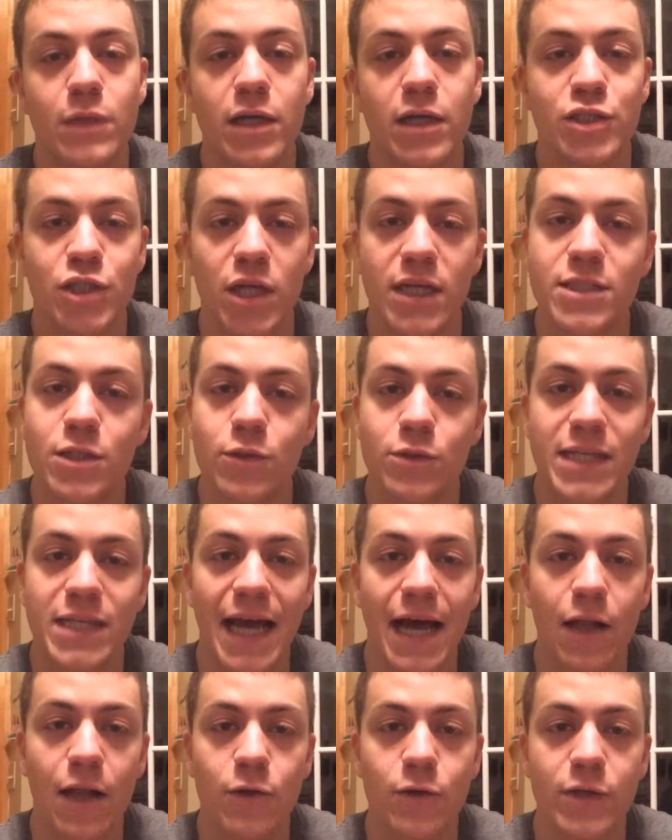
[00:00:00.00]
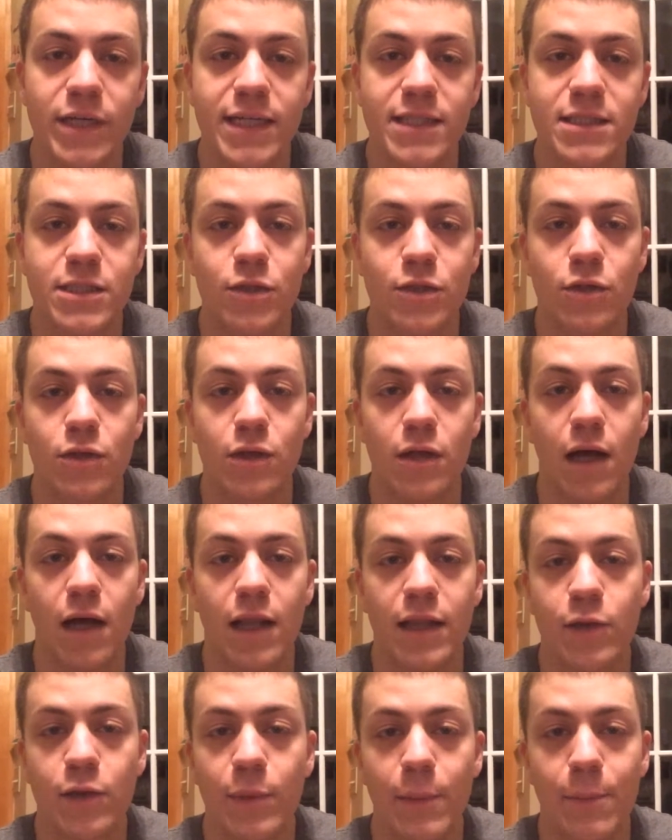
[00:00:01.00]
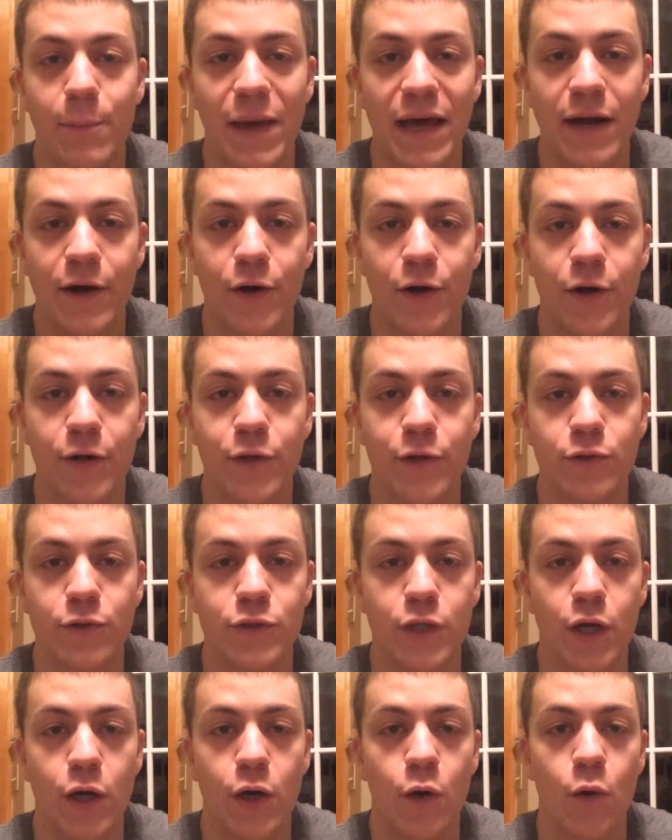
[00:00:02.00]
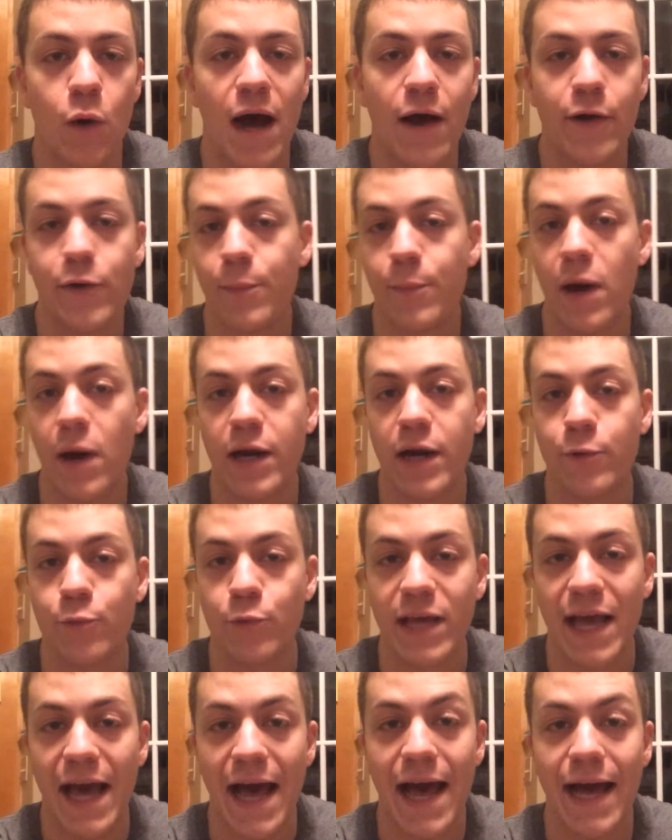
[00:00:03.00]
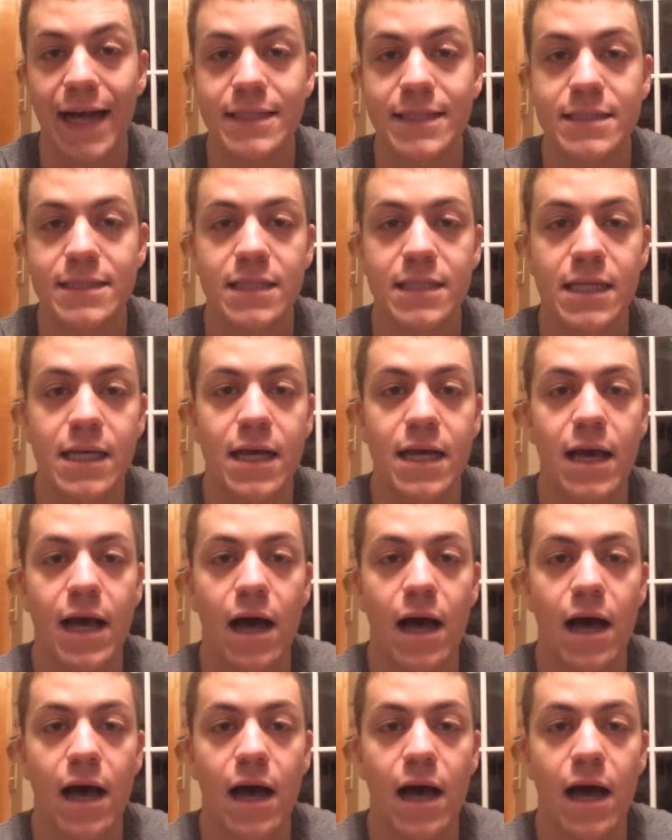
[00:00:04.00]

adjust those calories. You'll uh, a little bit better. You'll know how your body reacts.